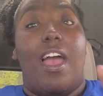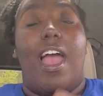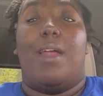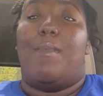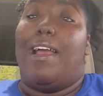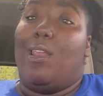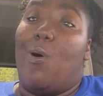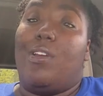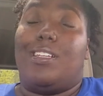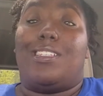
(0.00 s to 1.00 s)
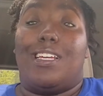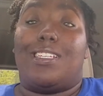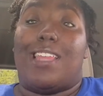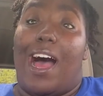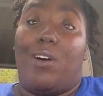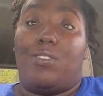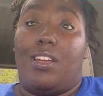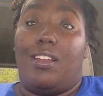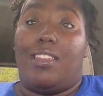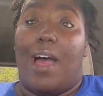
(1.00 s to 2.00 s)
and my loan is $6,000.